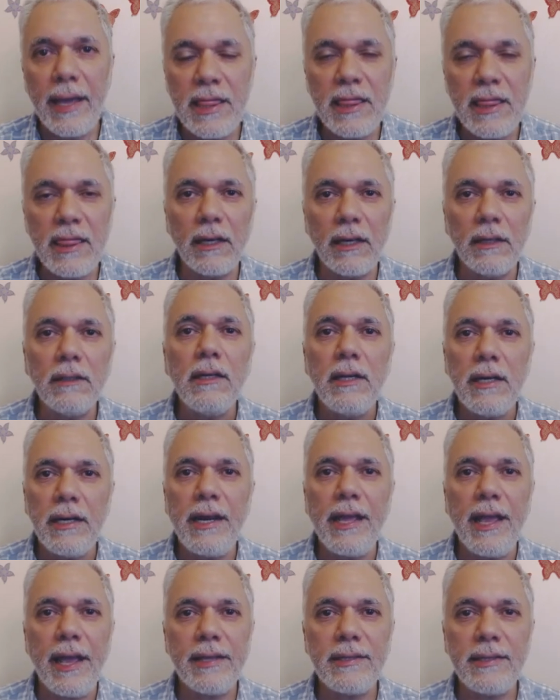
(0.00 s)
in the
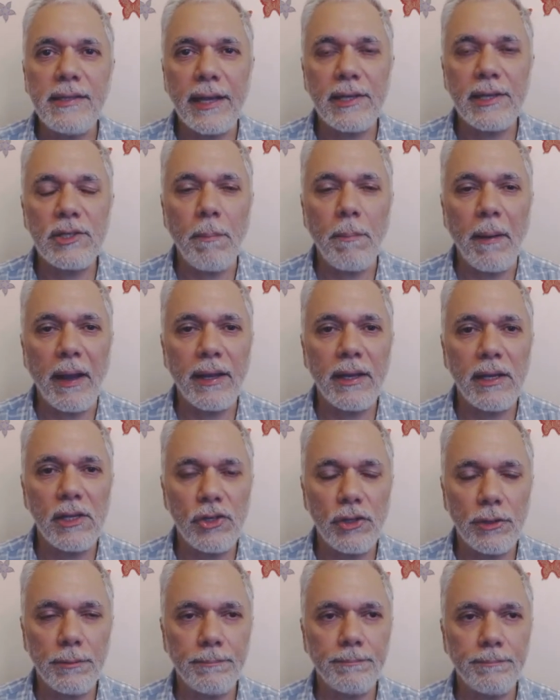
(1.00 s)
TSX
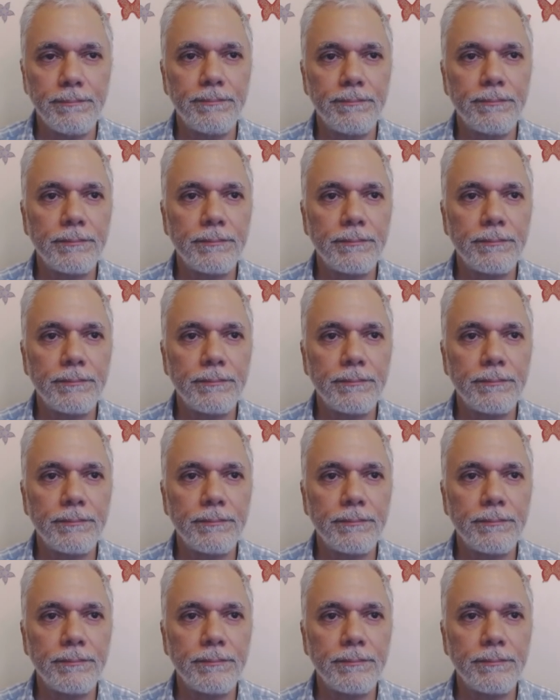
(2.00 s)
package.